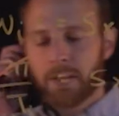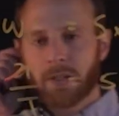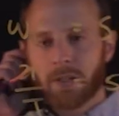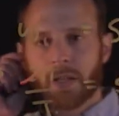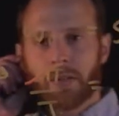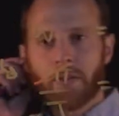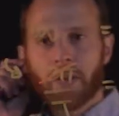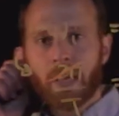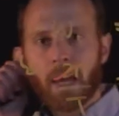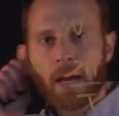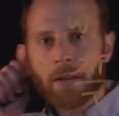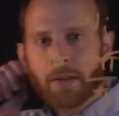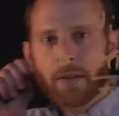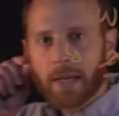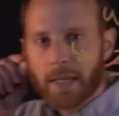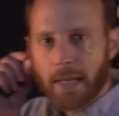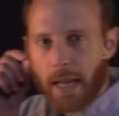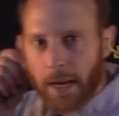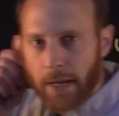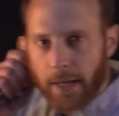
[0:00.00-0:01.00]
that in the end, the
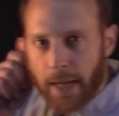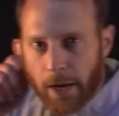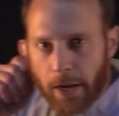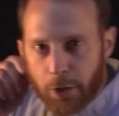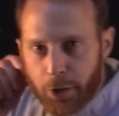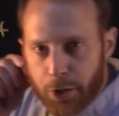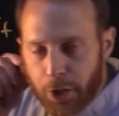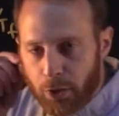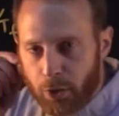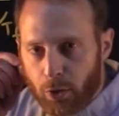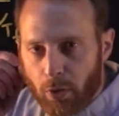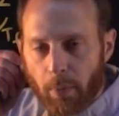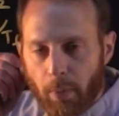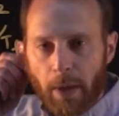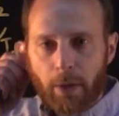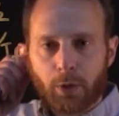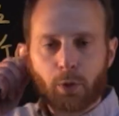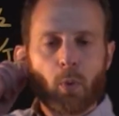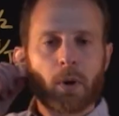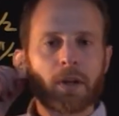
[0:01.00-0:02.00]
kinetic energy is
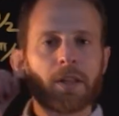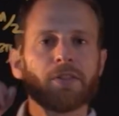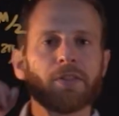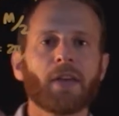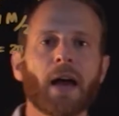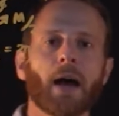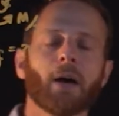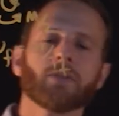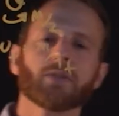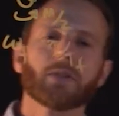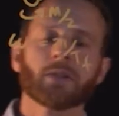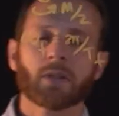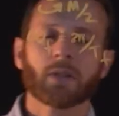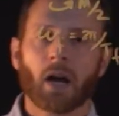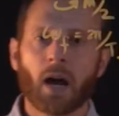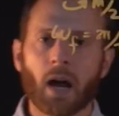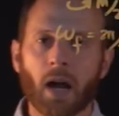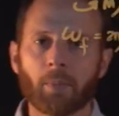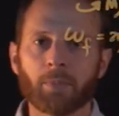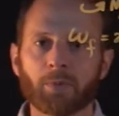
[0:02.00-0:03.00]
about 20,000
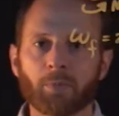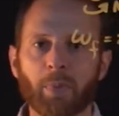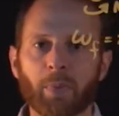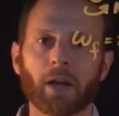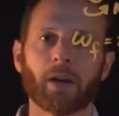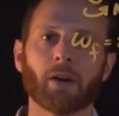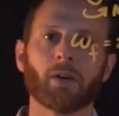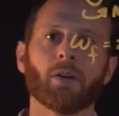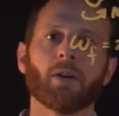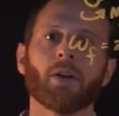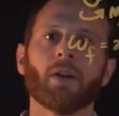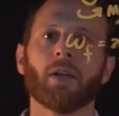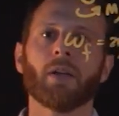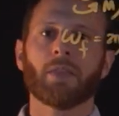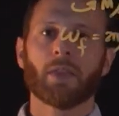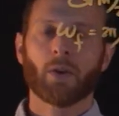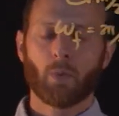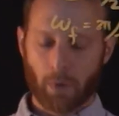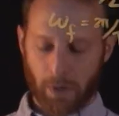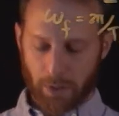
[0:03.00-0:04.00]
times bigger
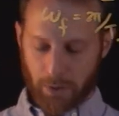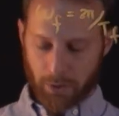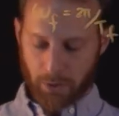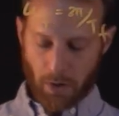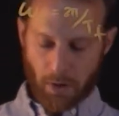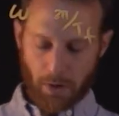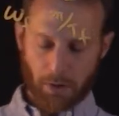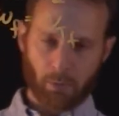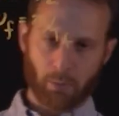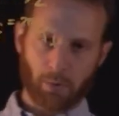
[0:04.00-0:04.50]
than what it started